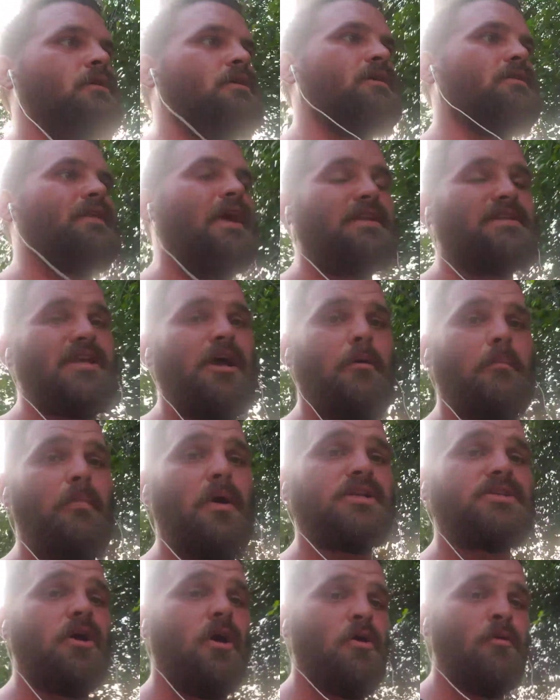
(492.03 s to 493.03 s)
that's how
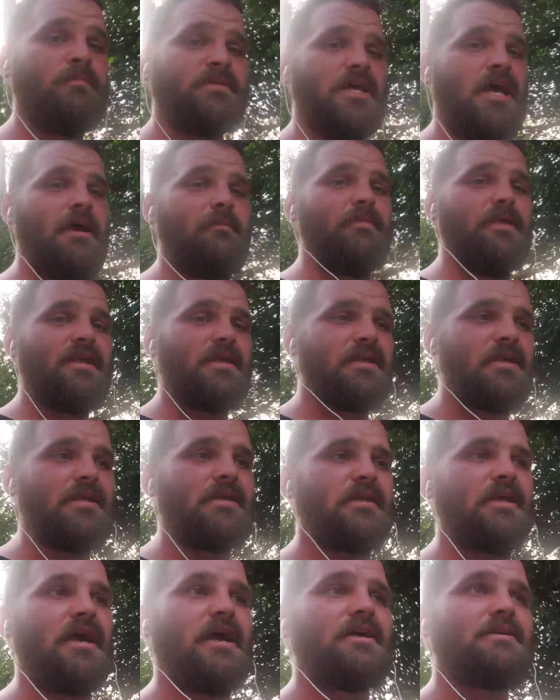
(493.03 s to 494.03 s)
much home time they get,
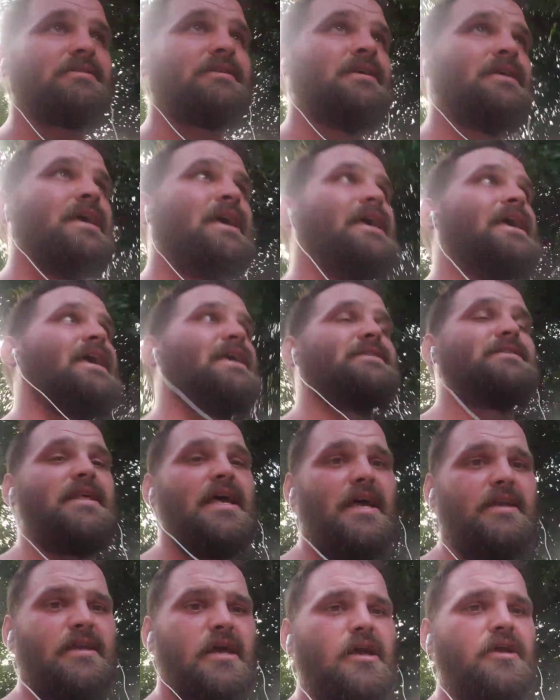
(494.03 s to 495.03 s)
guys. Is
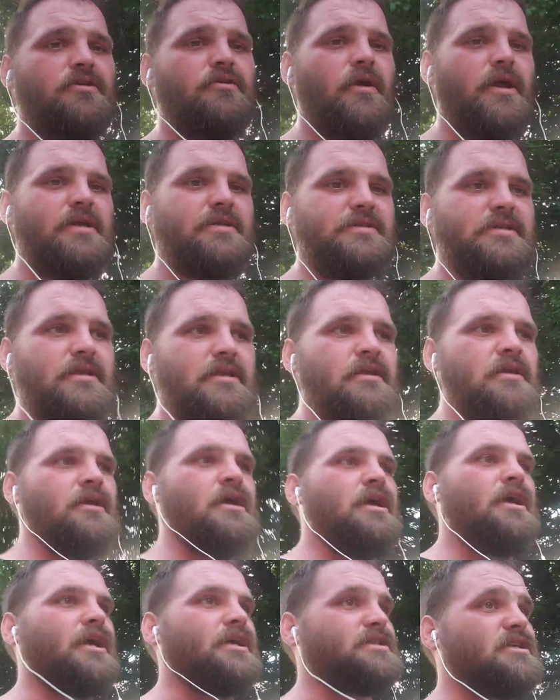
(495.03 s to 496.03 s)
that not crazy?
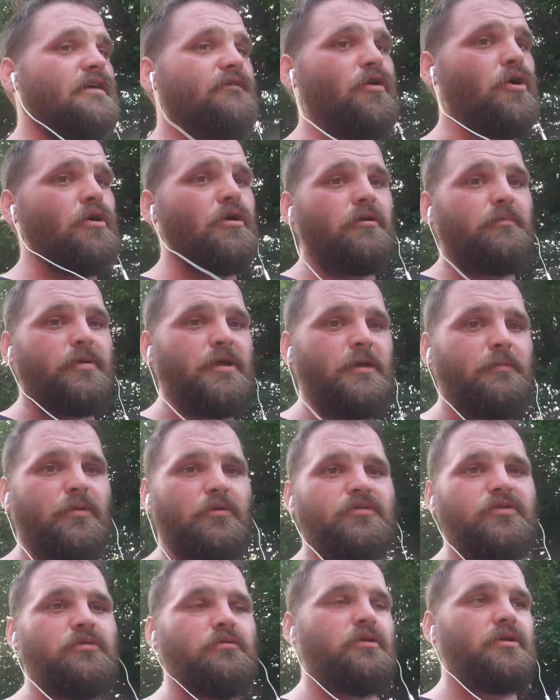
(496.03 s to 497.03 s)
Because I've heard of people
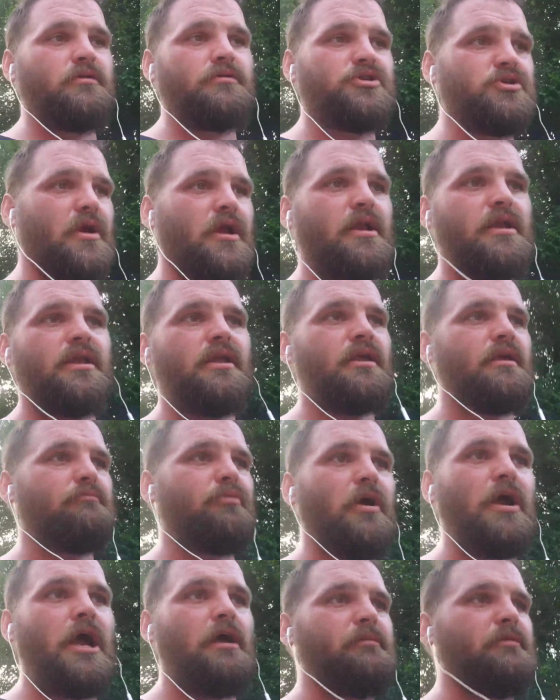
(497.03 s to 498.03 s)
doing training at
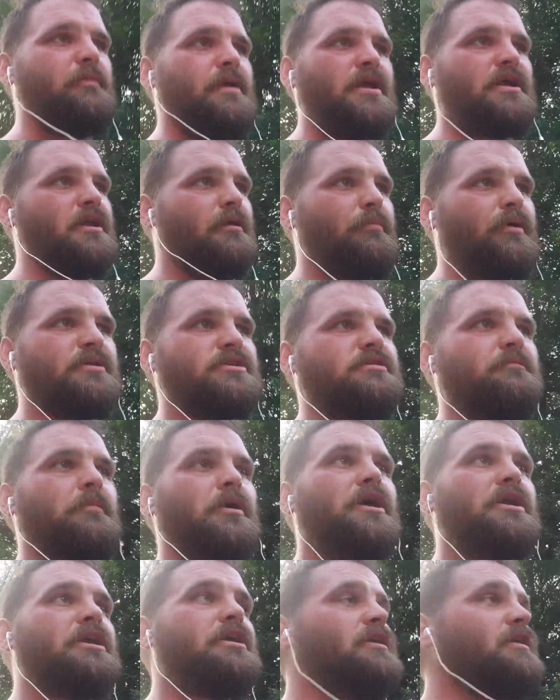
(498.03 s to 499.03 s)
Prime and making a bunch of
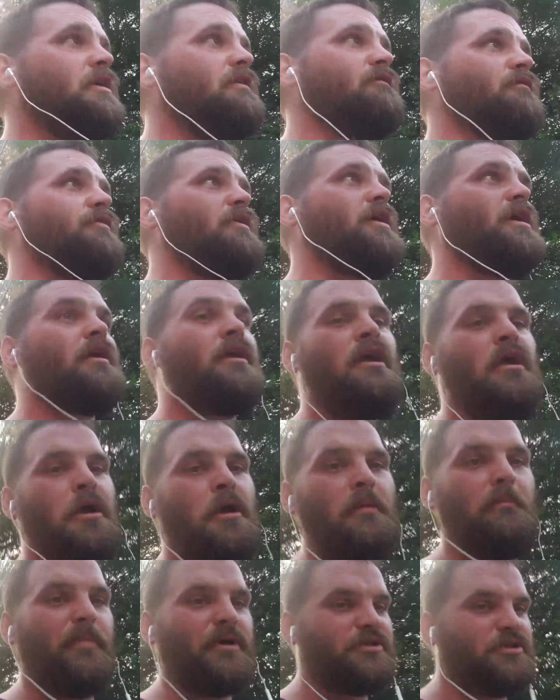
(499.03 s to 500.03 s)
money and everything,
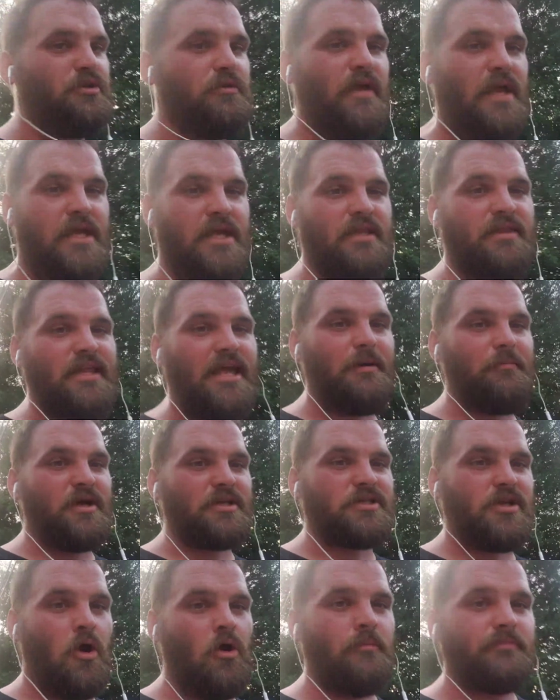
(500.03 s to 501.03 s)
but do they get that much
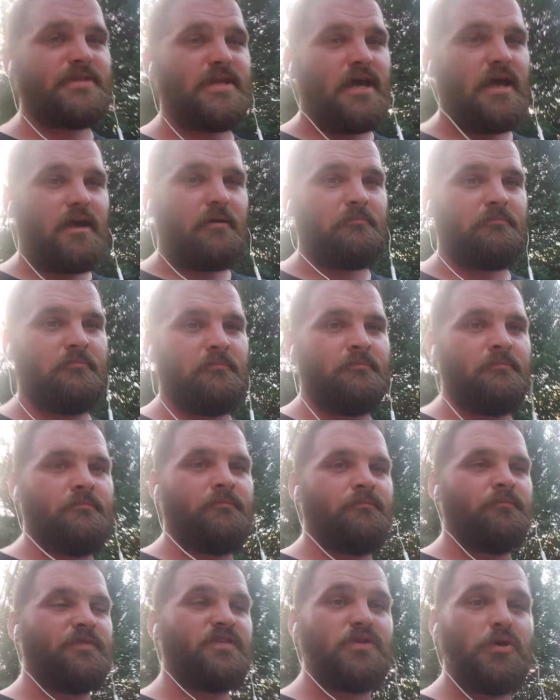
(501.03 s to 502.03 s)
home time?
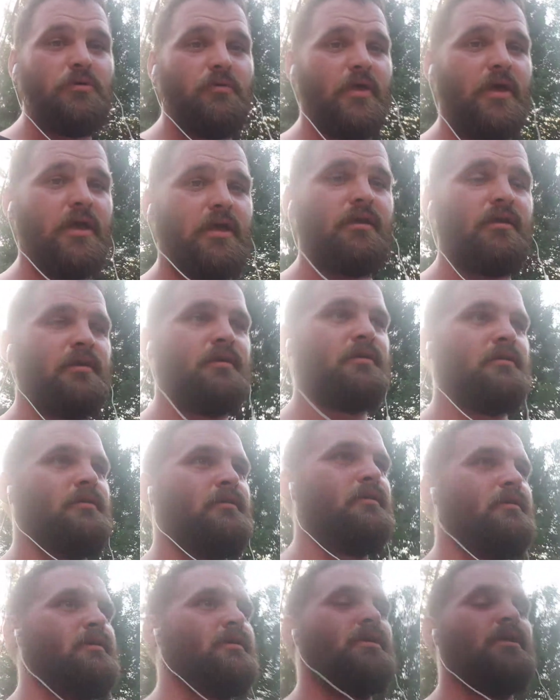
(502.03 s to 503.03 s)
Do they?
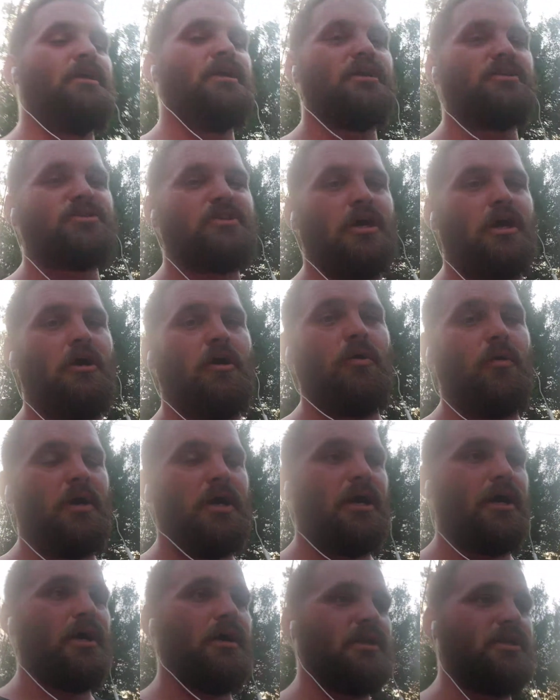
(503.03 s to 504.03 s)

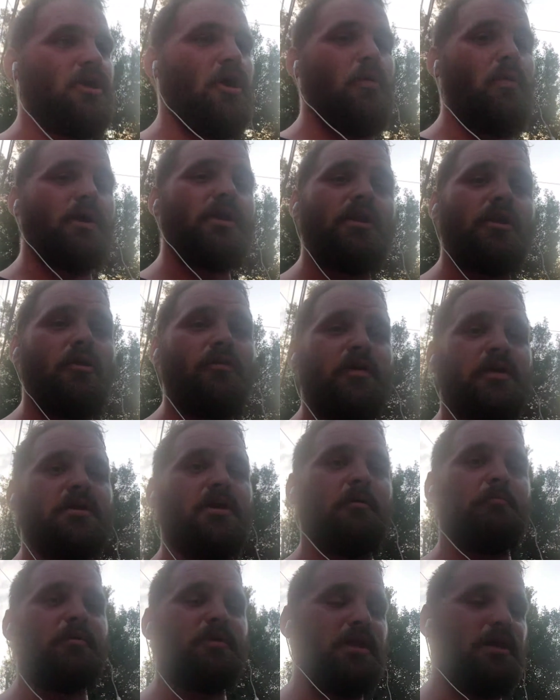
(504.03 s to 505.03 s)
So y'all want to know the
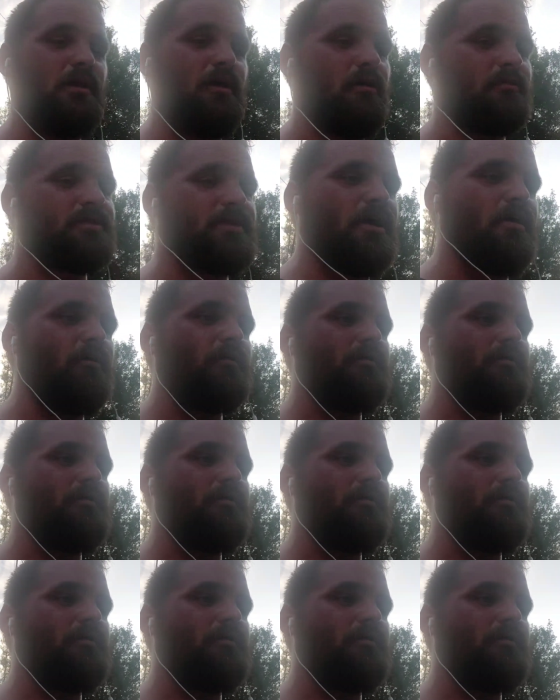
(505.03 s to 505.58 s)
company? I'll tell